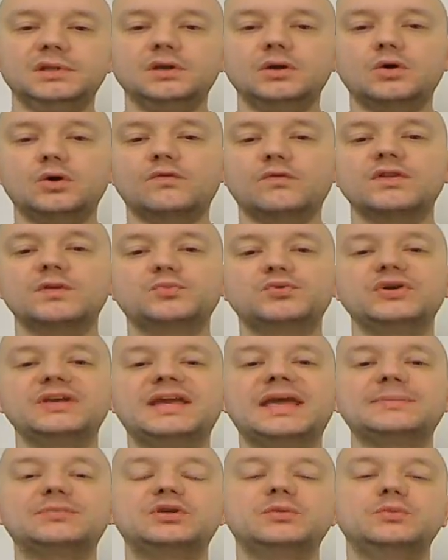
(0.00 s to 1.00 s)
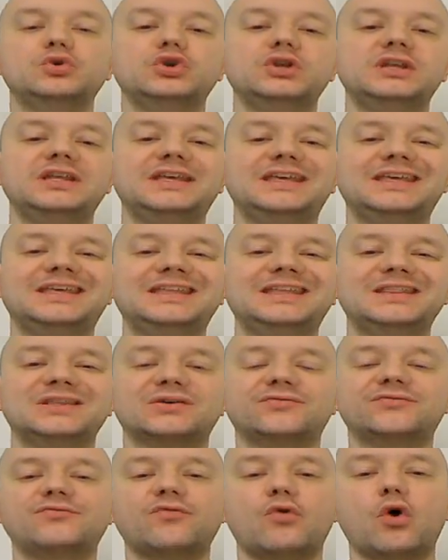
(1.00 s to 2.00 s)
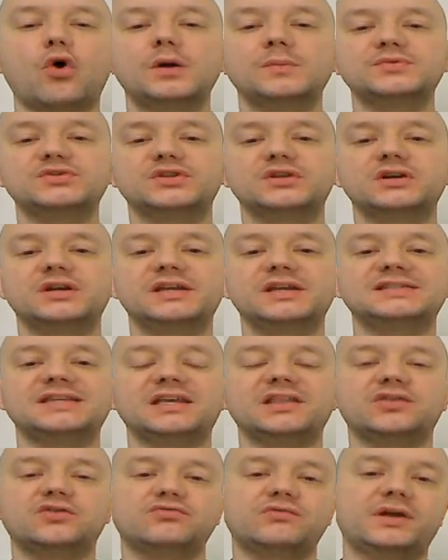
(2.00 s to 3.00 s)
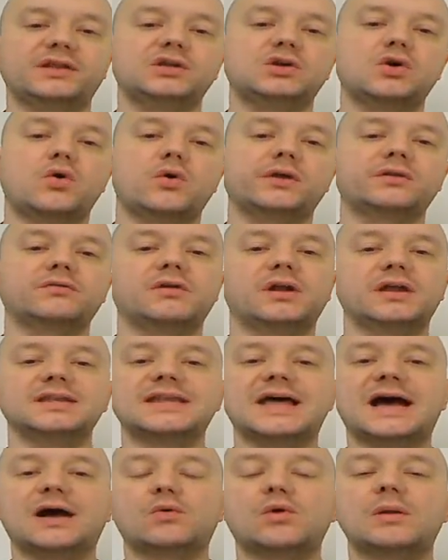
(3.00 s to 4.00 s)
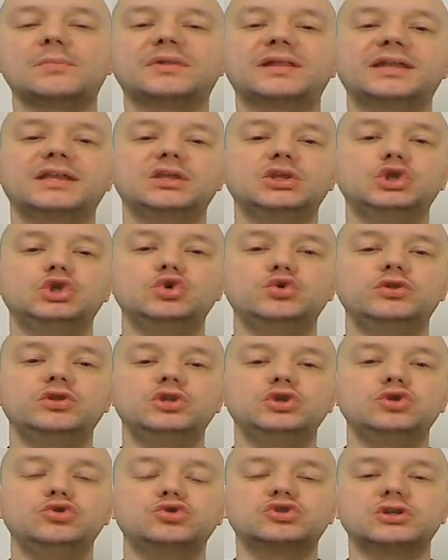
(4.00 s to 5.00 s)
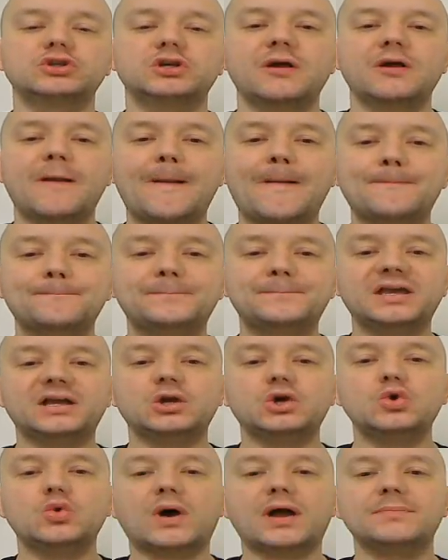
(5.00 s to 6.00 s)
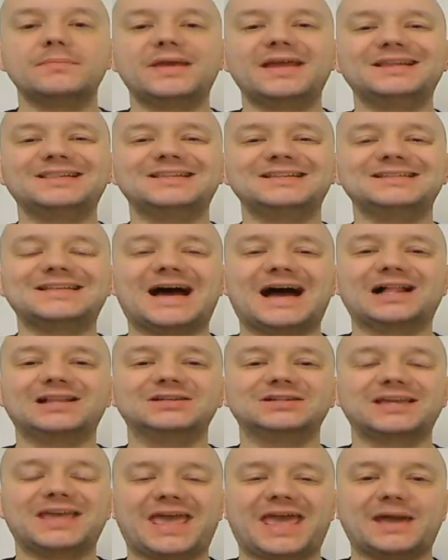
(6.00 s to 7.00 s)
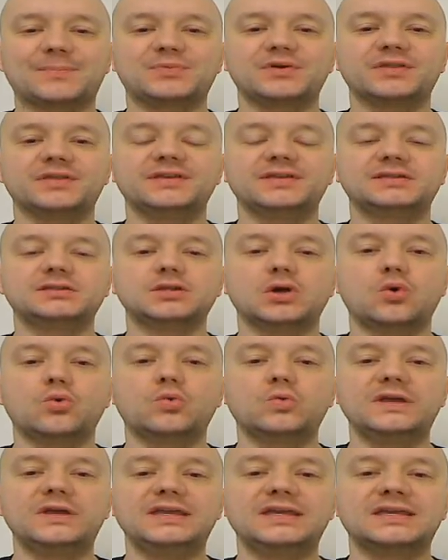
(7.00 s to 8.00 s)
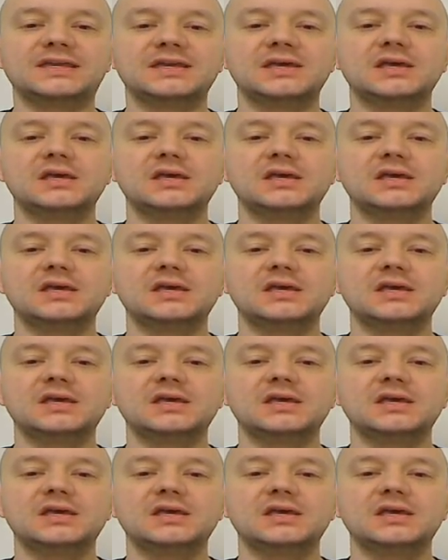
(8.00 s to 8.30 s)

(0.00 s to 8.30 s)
Over the pregame community in the forums, there is a thread going right now where I'm letting you, the user, pick who I make the dollar capper this week.